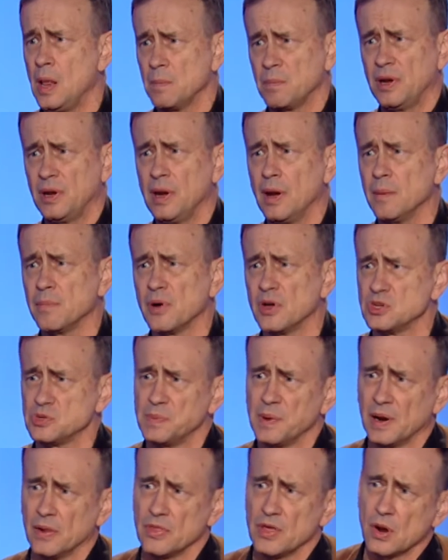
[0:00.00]
But anybody who's
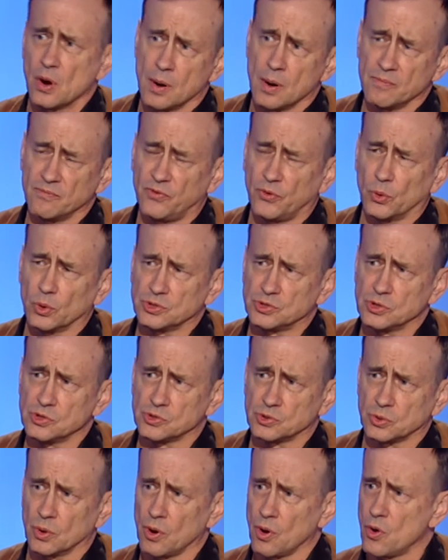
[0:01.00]
been in the armed
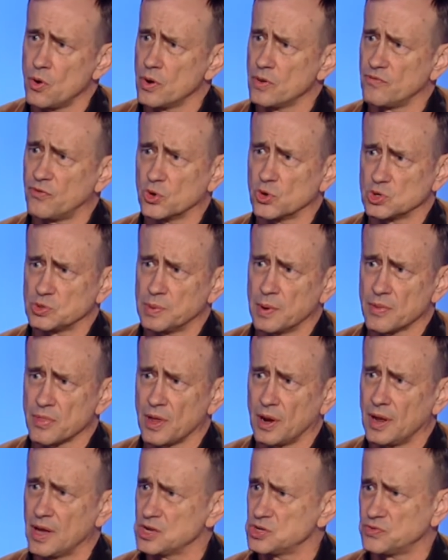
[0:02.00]
forces or law enforcement in the
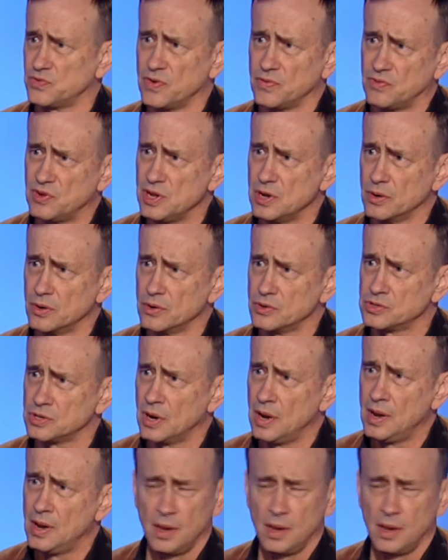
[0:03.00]
last 50 years,